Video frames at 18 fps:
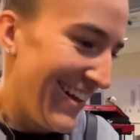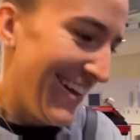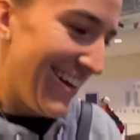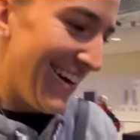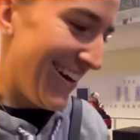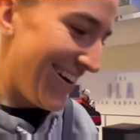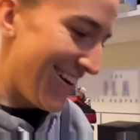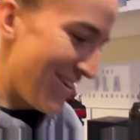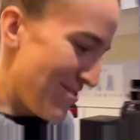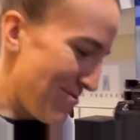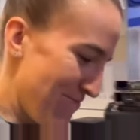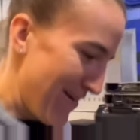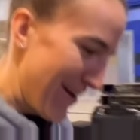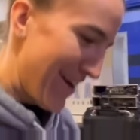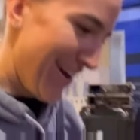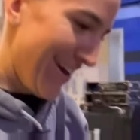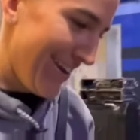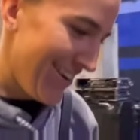Oh
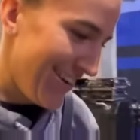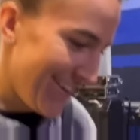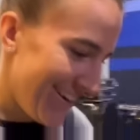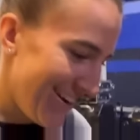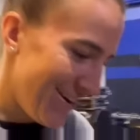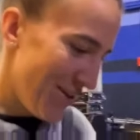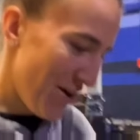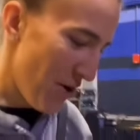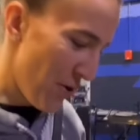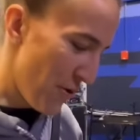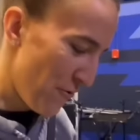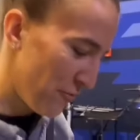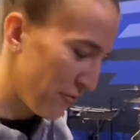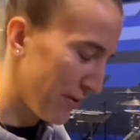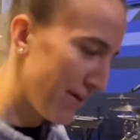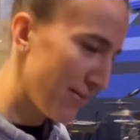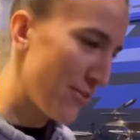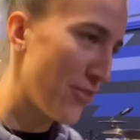man,
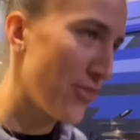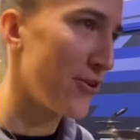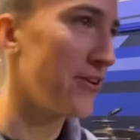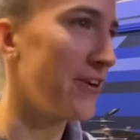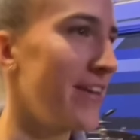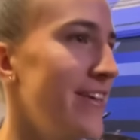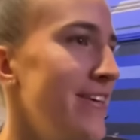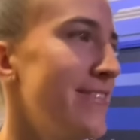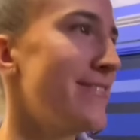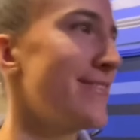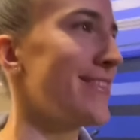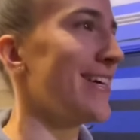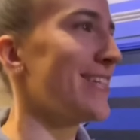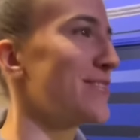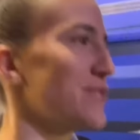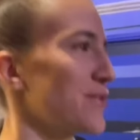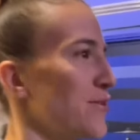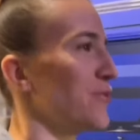hopefully in the 30s,
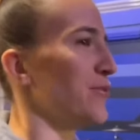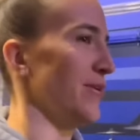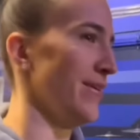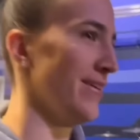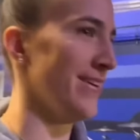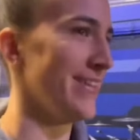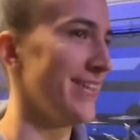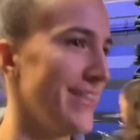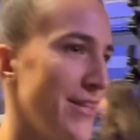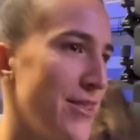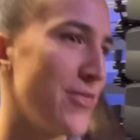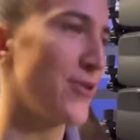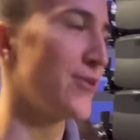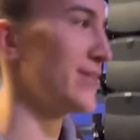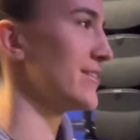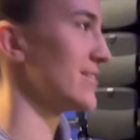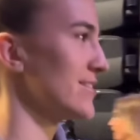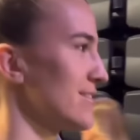that's the goal. In the
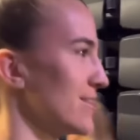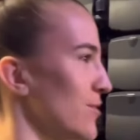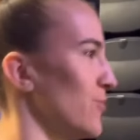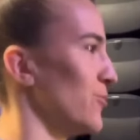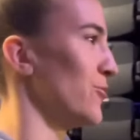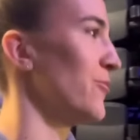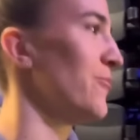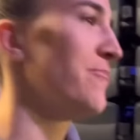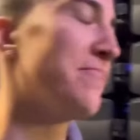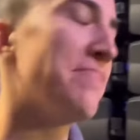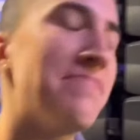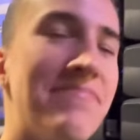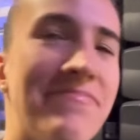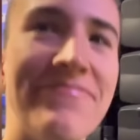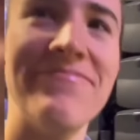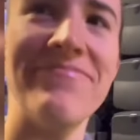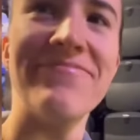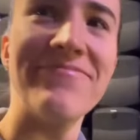30s is the goal.
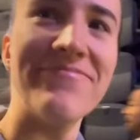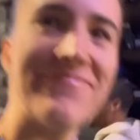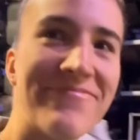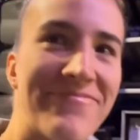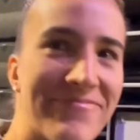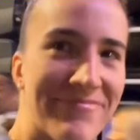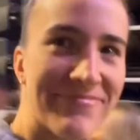Nice one, good luck.